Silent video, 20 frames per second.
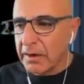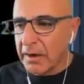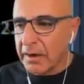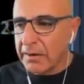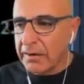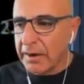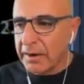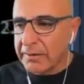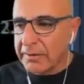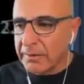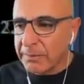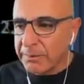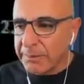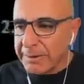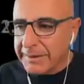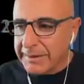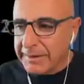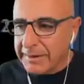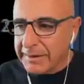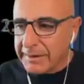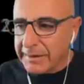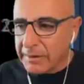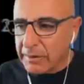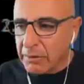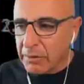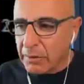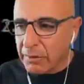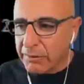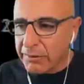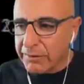And the S&P did
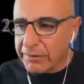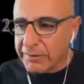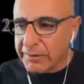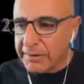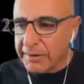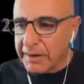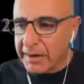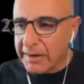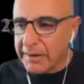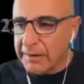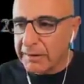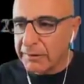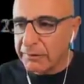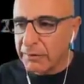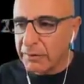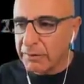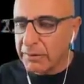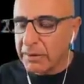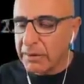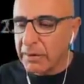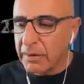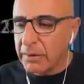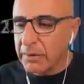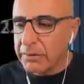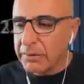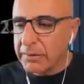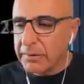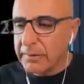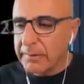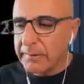recover slightly from the
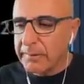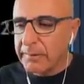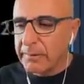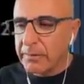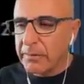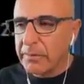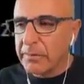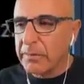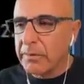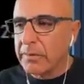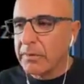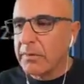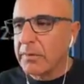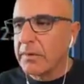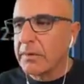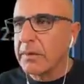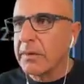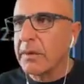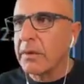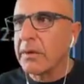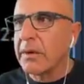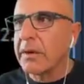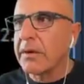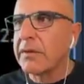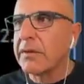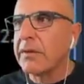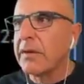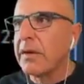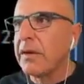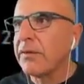lows. So let's
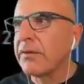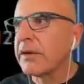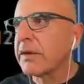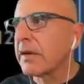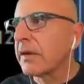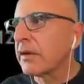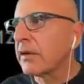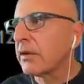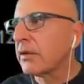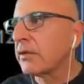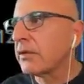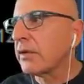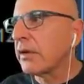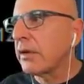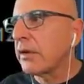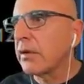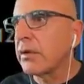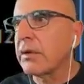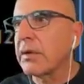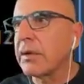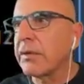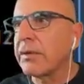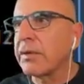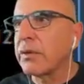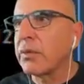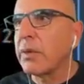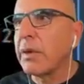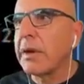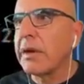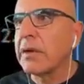see if it can continue. If
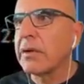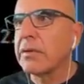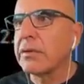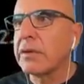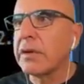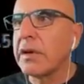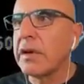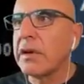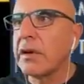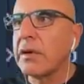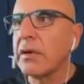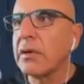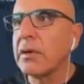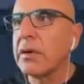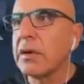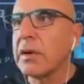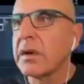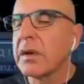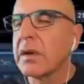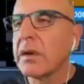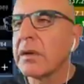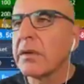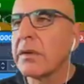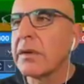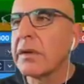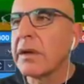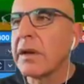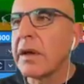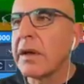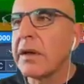it will continue,
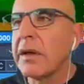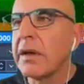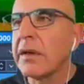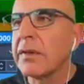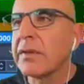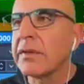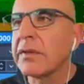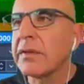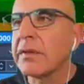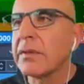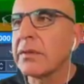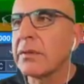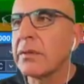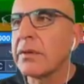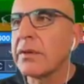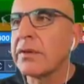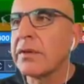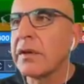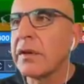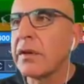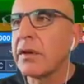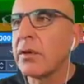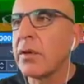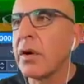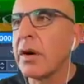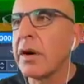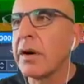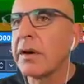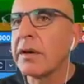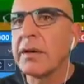then I guess we'll see a new
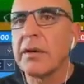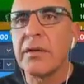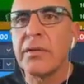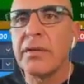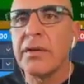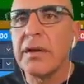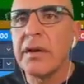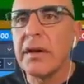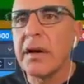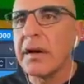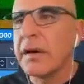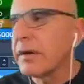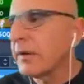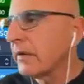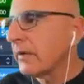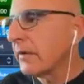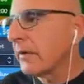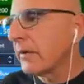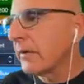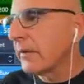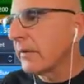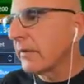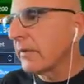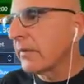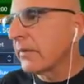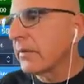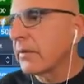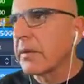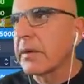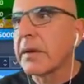high in Nvidia,
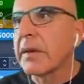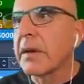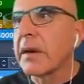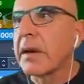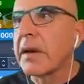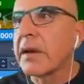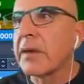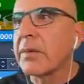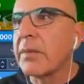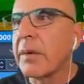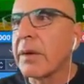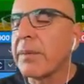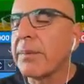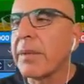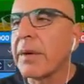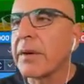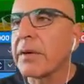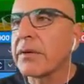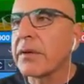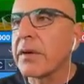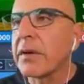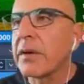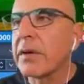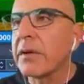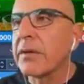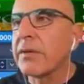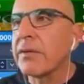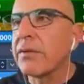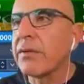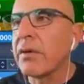and I'll get my partial
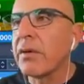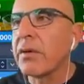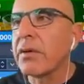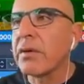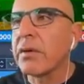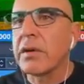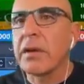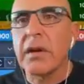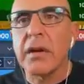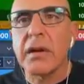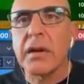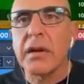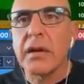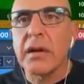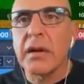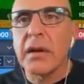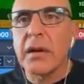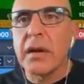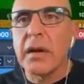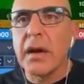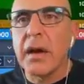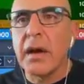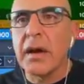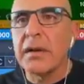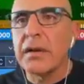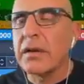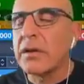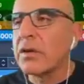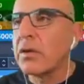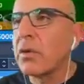for the
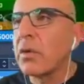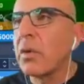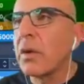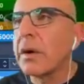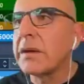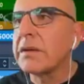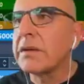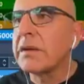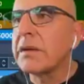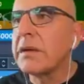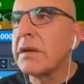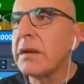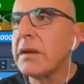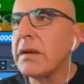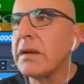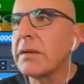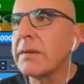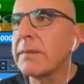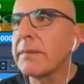added quantity